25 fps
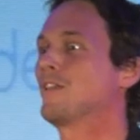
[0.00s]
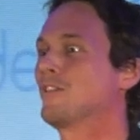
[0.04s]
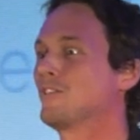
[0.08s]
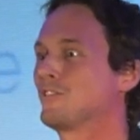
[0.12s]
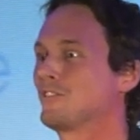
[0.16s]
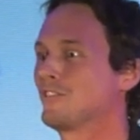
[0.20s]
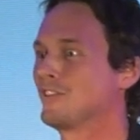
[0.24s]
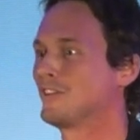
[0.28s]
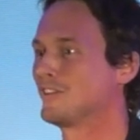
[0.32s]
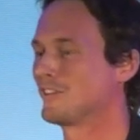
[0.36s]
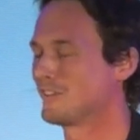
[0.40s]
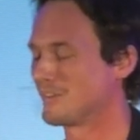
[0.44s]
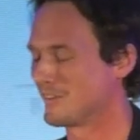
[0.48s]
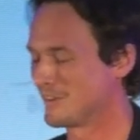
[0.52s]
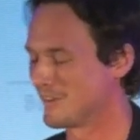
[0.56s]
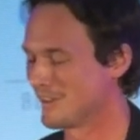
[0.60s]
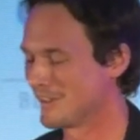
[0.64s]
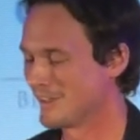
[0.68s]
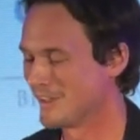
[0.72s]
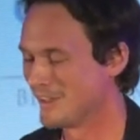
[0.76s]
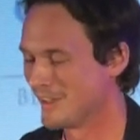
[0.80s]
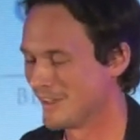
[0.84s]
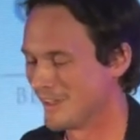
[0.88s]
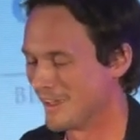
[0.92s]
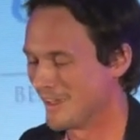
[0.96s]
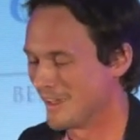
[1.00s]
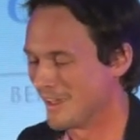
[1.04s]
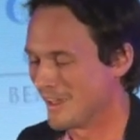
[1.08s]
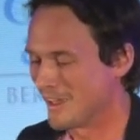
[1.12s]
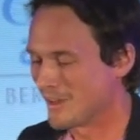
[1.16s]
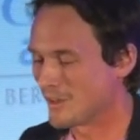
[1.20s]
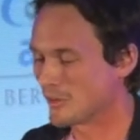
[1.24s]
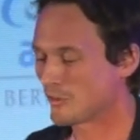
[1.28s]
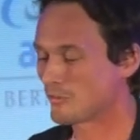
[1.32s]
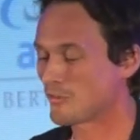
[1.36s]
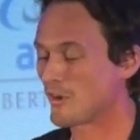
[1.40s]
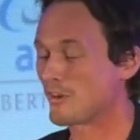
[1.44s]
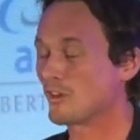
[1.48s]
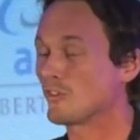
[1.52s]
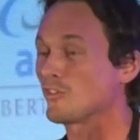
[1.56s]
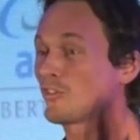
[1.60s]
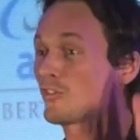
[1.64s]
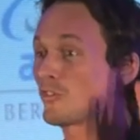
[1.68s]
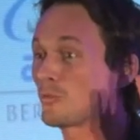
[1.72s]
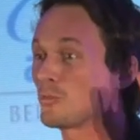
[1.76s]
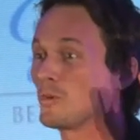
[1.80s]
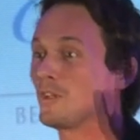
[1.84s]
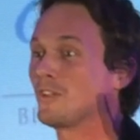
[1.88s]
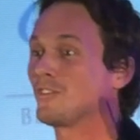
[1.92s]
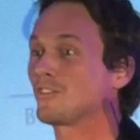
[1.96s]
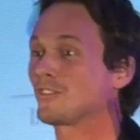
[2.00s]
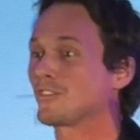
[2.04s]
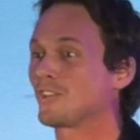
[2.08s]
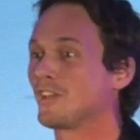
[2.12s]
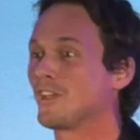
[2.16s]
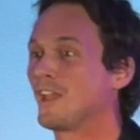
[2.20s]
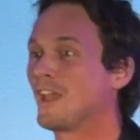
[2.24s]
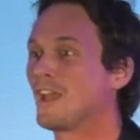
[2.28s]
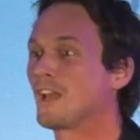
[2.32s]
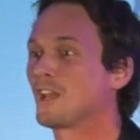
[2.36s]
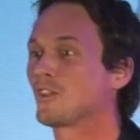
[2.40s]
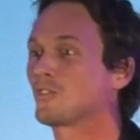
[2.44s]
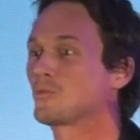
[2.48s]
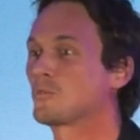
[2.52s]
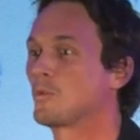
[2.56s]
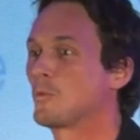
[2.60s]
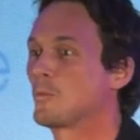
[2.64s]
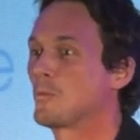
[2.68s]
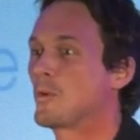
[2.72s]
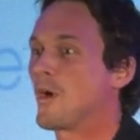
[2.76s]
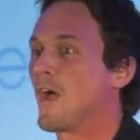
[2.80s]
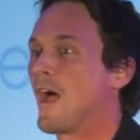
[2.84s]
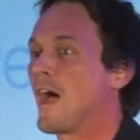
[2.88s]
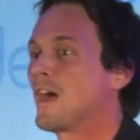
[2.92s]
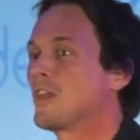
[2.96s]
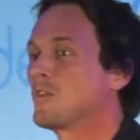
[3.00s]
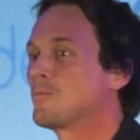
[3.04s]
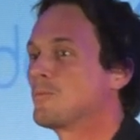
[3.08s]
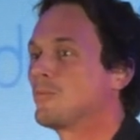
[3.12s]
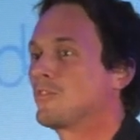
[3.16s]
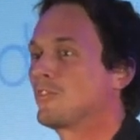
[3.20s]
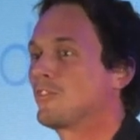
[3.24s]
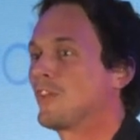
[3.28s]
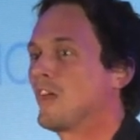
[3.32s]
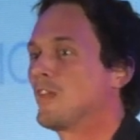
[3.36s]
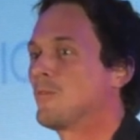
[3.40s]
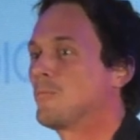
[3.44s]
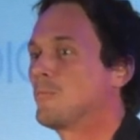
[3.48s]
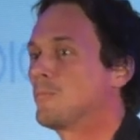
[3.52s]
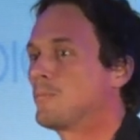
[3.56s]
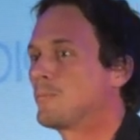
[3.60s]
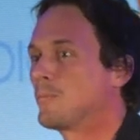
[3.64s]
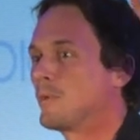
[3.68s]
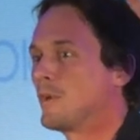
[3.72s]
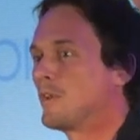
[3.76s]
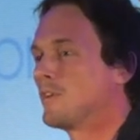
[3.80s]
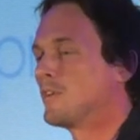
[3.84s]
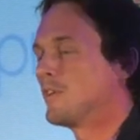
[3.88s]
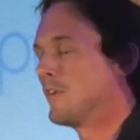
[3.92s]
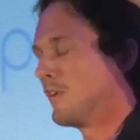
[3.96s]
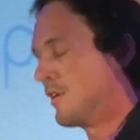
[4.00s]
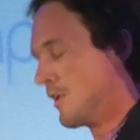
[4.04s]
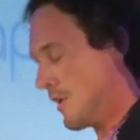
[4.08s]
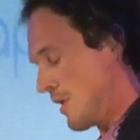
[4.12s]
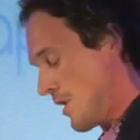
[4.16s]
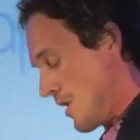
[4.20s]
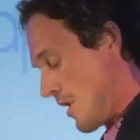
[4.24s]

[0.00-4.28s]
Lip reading: this is. And this very sweet English woman put her hand up and said, "But